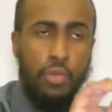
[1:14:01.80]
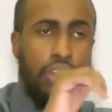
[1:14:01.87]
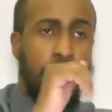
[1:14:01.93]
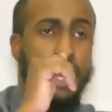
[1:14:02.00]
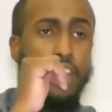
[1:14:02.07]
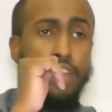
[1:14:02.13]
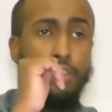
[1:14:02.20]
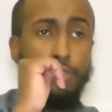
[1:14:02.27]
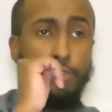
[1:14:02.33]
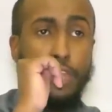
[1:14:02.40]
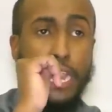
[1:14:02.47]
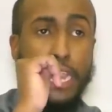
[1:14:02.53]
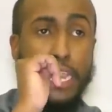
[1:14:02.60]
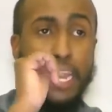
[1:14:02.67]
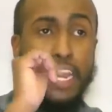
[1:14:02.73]
Dakhiratu
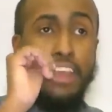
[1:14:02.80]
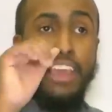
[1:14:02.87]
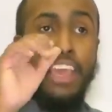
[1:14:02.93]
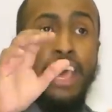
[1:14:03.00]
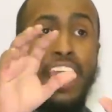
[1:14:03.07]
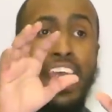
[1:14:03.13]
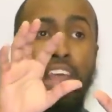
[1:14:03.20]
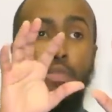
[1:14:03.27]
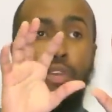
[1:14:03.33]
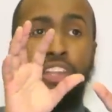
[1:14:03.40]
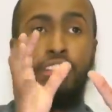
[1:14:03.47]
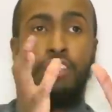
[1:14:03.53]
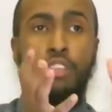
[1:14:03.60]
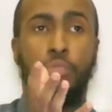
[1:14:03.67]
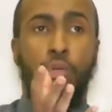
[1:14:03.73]
Shakirin. And what
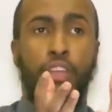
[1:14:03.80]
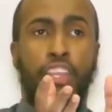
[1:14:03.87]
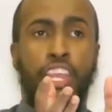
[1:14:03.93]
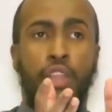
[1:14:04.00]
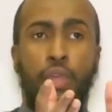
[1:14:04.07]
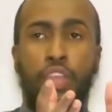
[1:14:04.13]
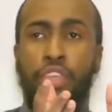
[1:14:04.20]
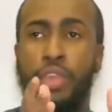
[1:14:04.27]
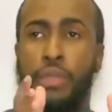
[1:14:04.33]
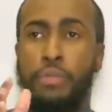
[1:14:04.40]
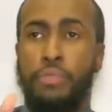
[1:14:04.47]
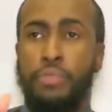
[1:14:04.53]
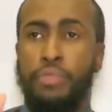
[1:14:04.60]
does this book deal with?